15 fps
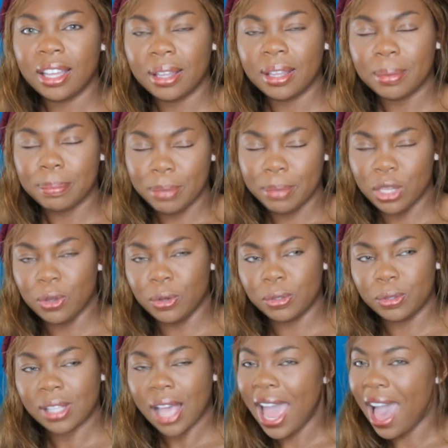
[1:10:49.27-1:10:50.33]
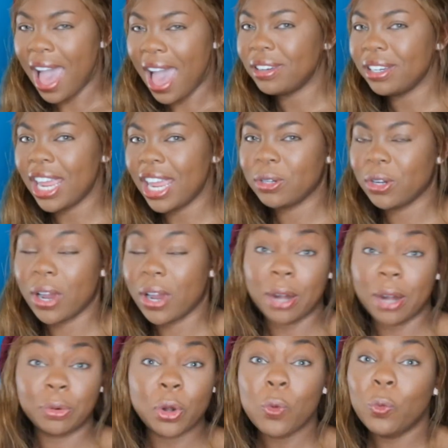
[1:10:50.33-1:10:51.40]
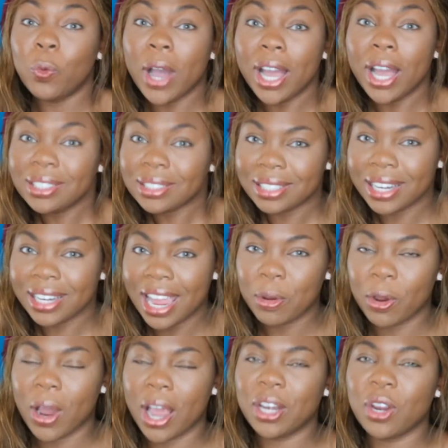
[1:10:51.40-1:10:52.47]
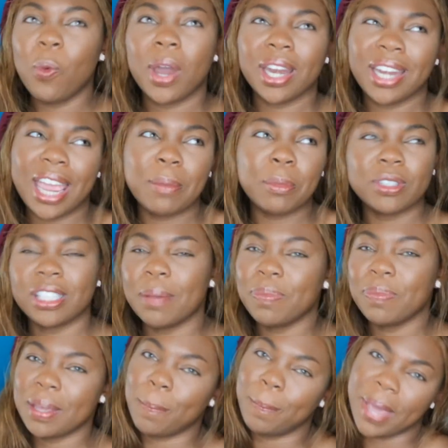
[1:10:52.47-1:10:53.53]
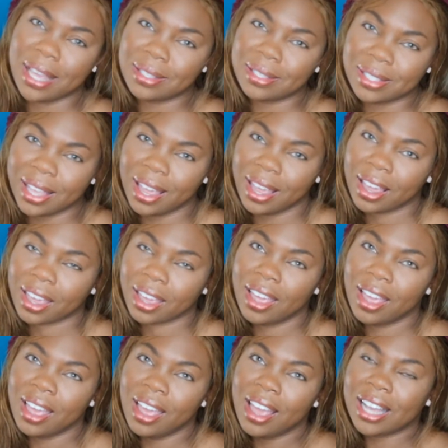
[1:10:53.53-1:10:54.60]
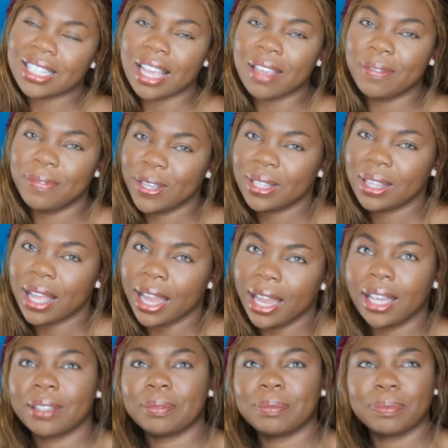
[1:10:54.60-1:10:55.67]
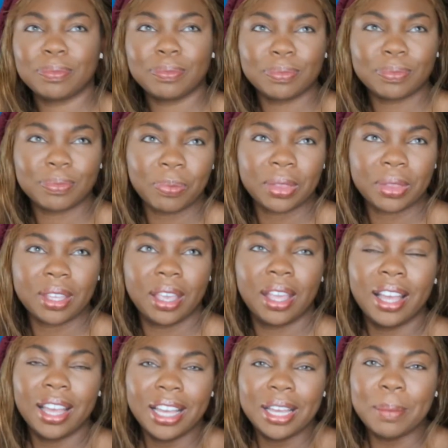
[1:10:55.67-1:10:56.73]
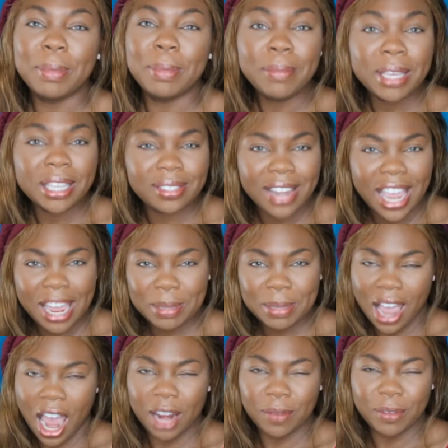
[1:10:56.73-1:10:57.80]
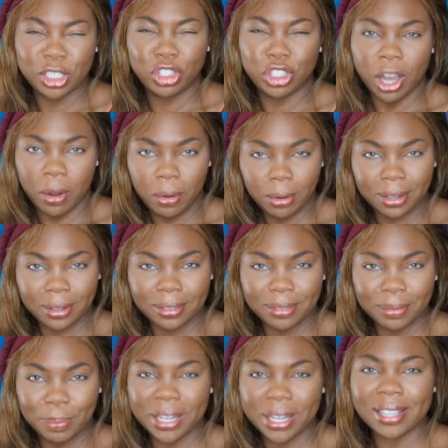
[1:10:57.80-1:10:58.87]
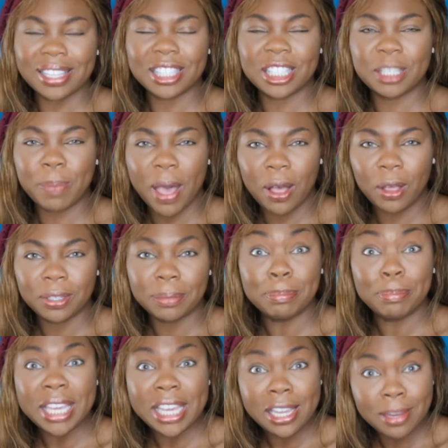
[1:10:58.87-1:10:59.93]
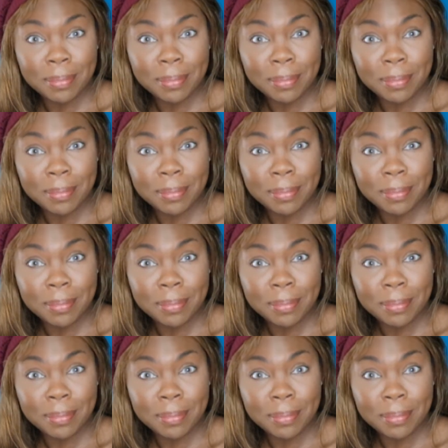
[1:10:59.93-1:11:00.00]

muse. I haven't named her. I don't know what to name her. I don't want to name her something basic because I feel like Mimi's name is kind of a joke because it's spelled meme